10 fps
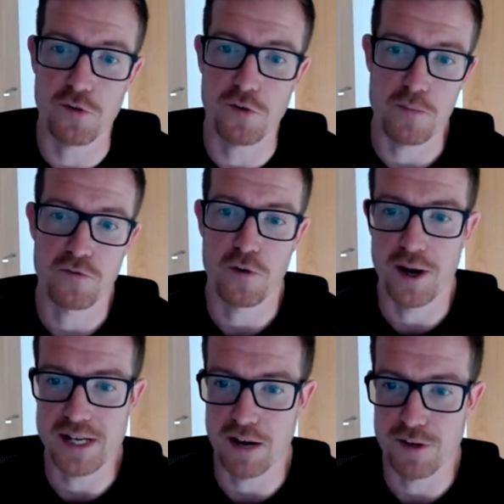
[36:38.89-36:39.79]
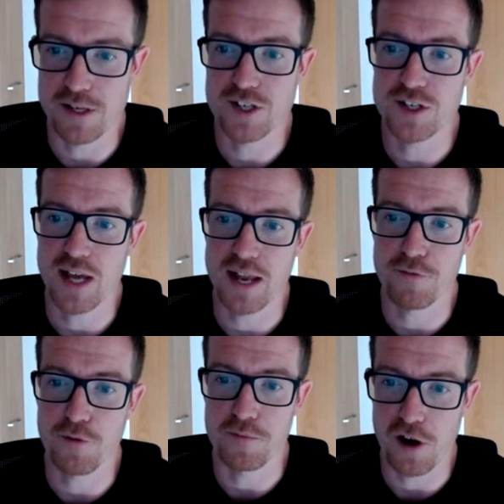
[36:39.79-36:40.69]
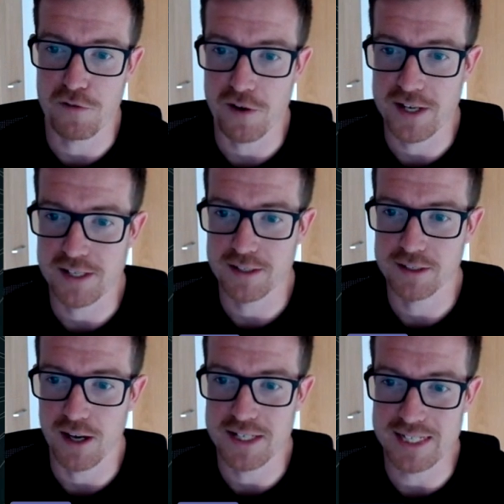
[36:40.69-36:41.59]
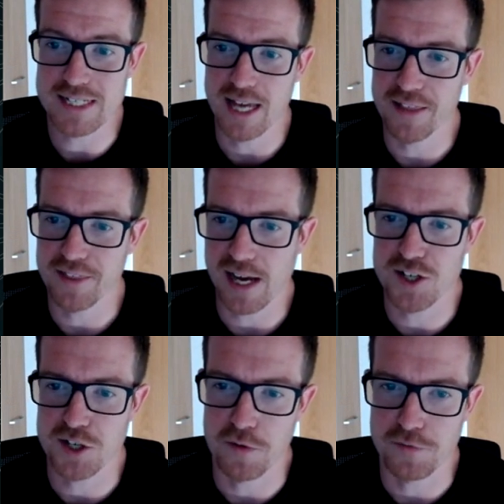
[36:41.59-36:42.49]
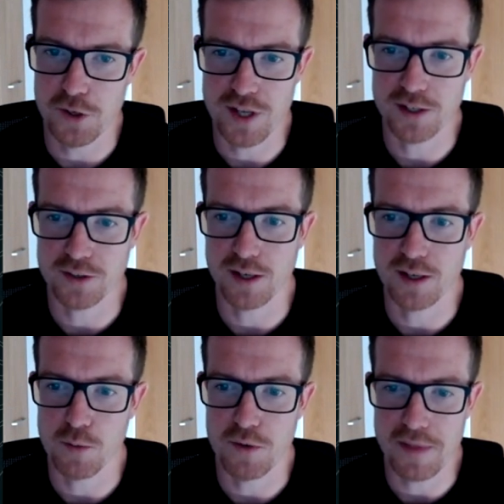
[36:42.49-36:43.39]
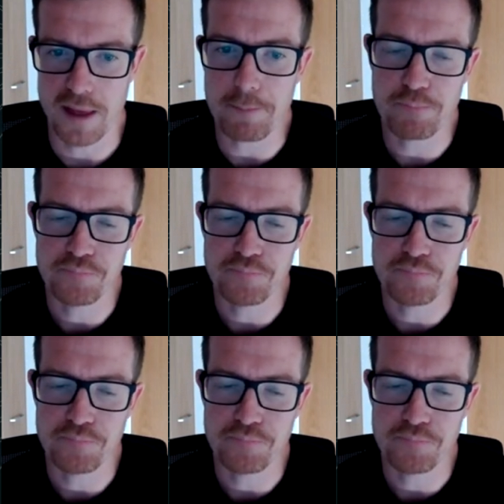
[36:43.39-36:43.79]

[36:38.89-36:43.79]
from ID governance and from verified ID and the access reviews that come with that.